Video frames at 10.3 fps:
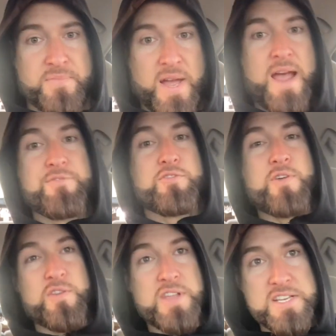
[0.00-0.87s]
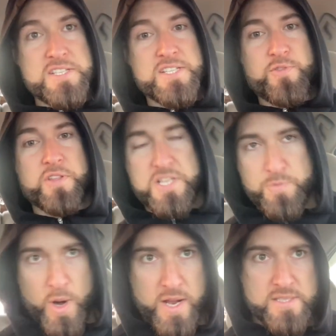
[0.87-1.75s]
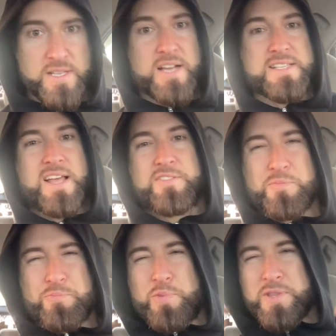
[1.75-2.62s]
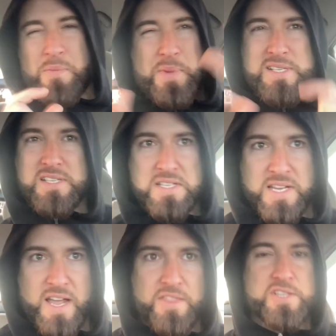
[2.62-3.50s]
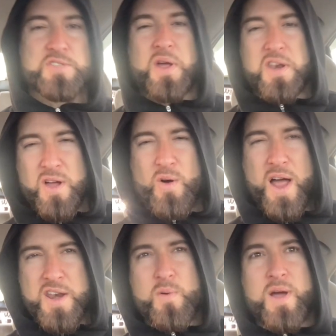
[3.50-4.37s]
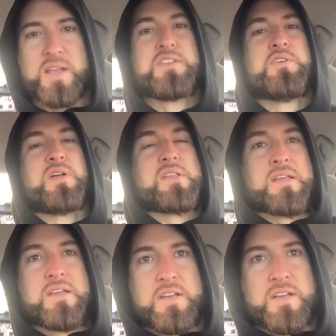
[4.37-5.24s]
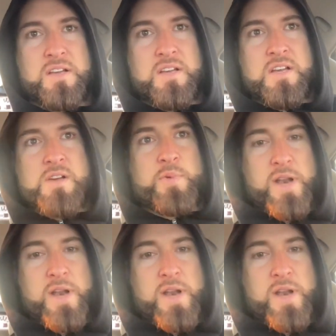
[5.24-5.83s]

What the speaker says: I have the foundations for these brands. I just have to put the pieces together. So I know I can do it.